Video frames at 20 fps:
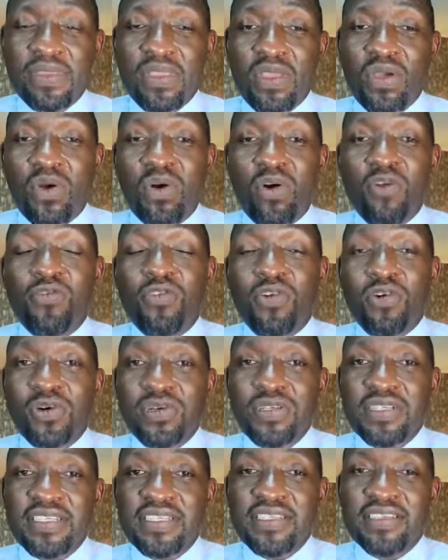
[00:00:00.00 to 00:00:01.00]
Of
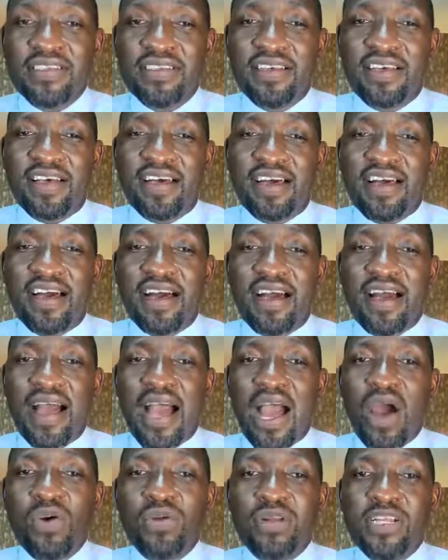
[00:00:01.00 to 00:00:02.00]
course,
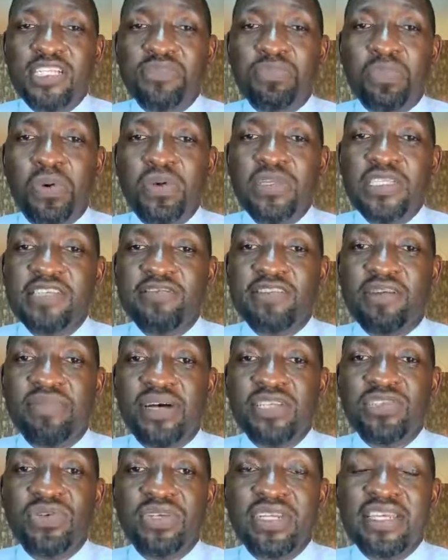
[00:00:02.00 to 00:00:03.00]
how responsive a
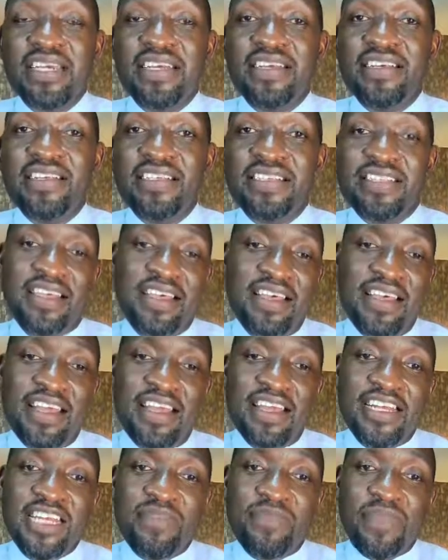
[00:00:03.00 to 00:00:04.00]
person is
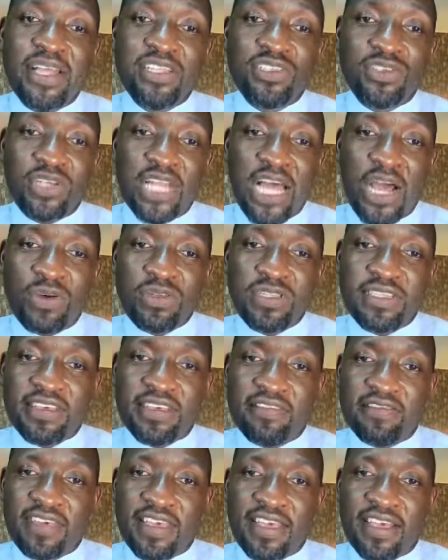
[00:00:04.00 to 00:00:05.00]
depends on how
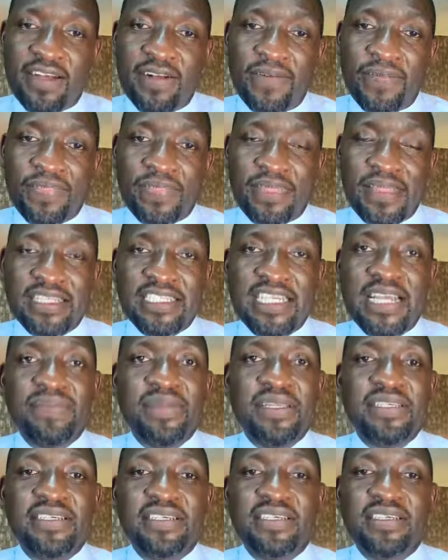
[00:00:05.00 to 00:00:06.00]
severe this
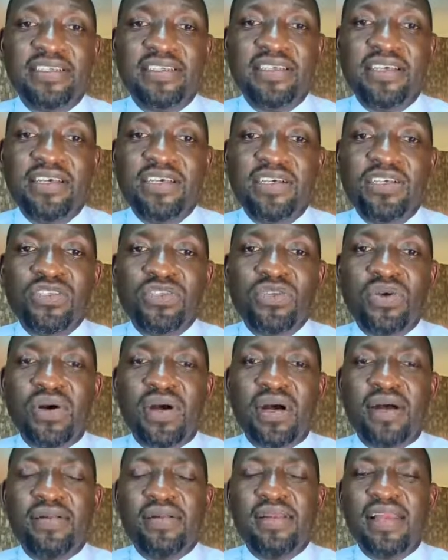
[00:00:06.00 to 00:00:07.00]
damage is. So
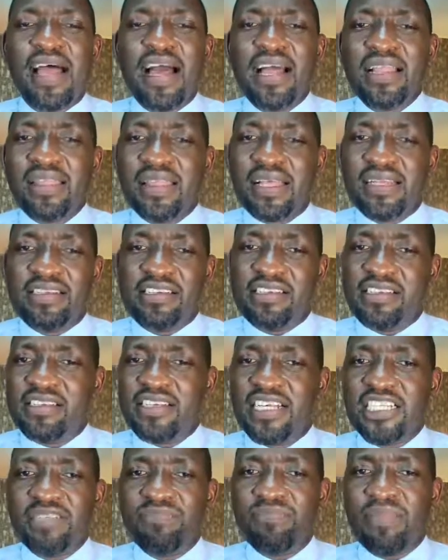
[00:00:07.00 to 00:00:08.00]
a lung that is
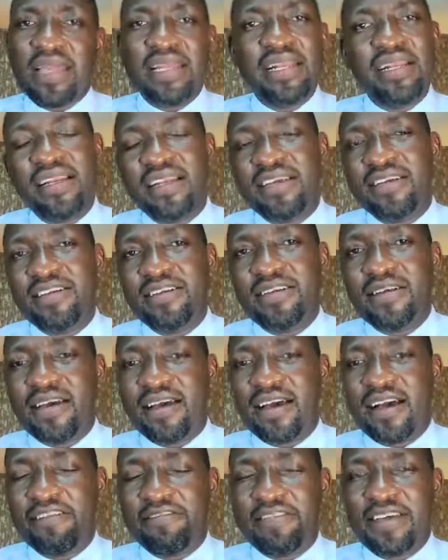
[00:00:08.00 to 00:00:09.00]
just mildly
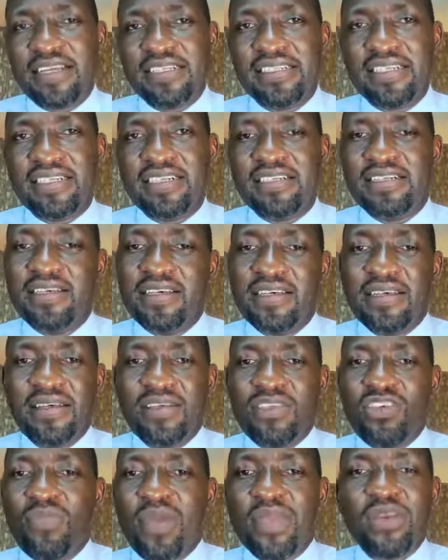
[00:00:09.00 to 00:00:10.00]
affected,
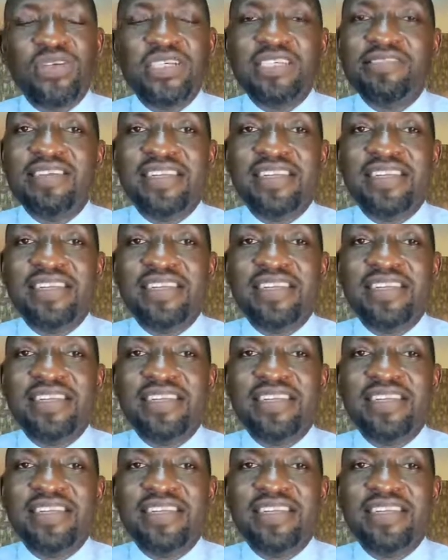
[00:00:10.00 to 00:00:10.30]
you may not even